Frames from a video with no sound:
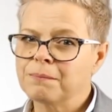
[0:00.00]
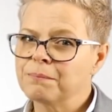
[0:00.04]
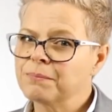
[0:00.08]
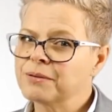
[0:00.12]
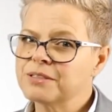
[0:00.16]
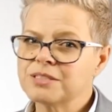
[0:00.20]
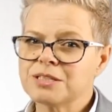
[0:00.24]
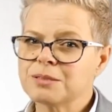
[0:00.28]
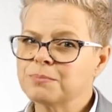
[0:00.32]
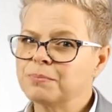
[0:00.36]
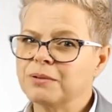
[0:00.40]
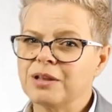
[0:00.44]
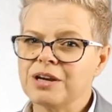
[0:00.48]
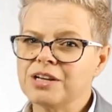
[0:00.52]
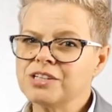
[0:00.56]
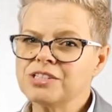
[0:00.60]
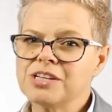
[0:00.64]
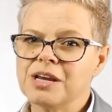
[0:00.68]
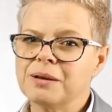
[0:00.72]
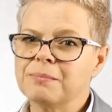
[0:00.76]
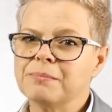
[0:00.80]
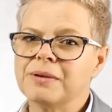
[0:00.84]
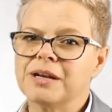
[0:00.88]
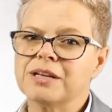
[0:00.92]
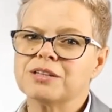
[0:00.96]
but supply
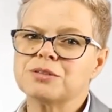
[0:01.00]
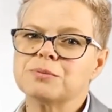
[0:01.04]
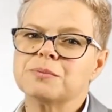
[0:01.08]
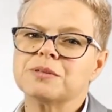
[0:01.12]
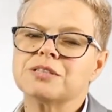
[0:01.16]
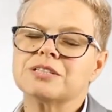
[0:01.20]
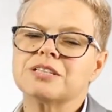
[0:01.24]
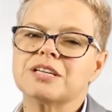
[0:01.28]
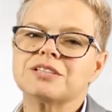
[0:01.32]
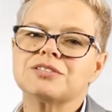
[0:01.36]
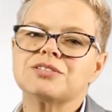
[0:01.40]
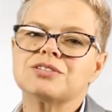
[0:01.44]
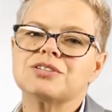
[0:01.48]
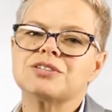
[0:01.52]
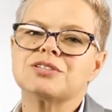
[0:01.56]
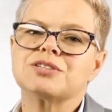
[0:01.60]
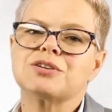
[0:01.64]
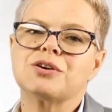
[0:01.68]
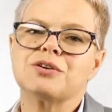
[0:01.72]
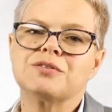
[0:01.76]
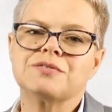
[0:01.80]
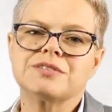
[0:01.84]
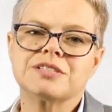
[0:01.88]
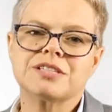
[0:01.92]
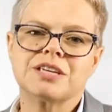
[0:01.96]
chain management doesn't
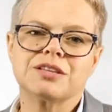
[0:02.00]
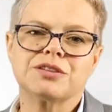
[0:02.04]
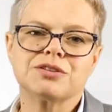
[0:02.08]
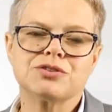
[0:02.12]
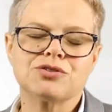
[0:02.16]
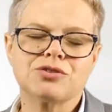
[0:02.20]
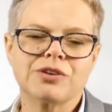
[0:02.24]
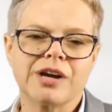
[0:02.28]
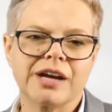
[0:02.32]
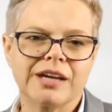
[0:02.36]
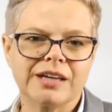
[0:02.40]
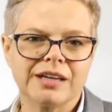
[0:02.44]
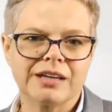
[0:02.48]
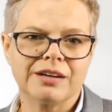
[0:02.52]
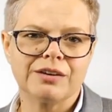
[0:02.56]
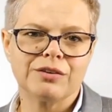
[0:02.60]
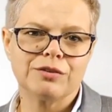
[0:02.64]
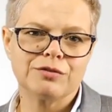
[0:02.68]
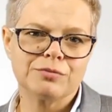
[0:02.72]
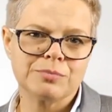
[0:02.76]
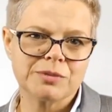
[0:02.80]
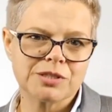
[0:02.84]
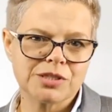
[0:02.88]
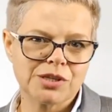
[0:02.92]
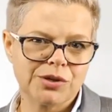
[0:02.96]
just oversee the tracking
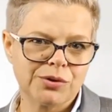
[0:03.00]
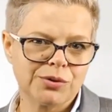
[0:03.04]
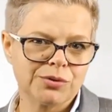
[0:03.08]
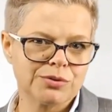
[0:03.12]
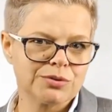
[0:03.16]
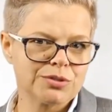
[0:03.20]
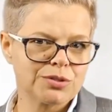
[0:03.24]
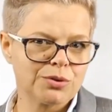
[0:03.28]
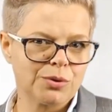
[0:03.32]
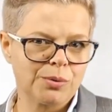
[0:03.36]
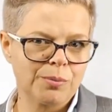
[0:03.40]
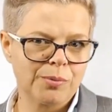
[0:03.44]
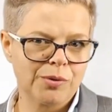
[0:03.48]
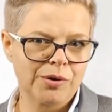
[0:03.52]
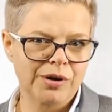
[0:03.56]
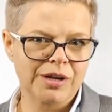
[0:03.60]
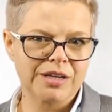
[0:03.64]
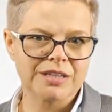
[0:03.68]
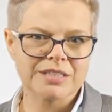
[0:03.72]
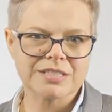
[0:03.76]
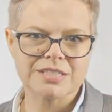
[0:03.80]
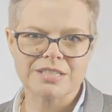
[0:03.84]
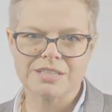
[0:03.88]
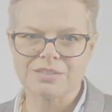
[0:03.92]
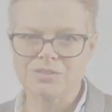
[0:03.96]
of materials or
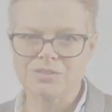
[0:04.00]
products